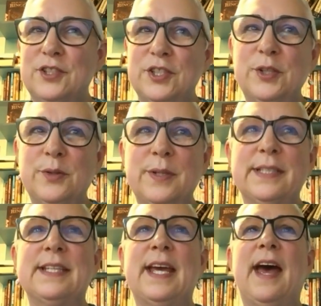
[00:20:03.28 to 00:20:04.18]
to do
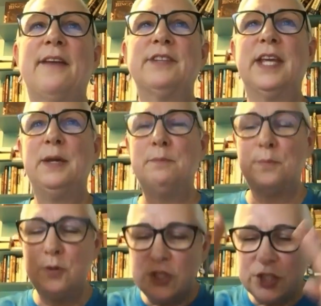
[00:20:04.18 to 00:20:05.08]
is they have to keep
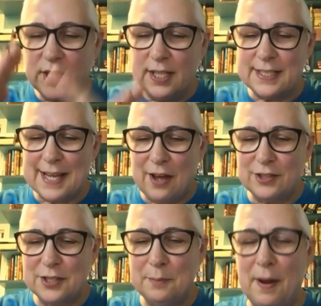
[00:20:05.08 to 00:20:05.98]
pushing it
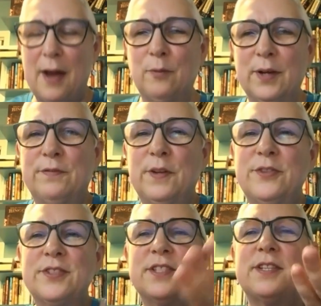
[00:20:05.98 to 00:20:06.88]
down to the bottom. When it
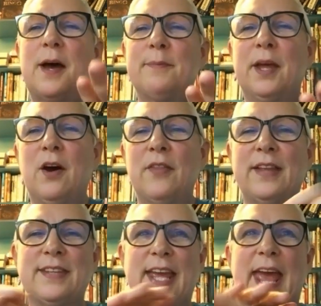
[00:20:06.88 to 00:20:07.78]
floats to the top, they call
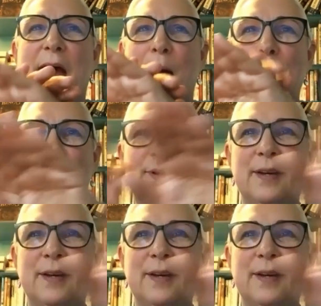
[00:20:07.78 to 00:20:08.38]
that the cap.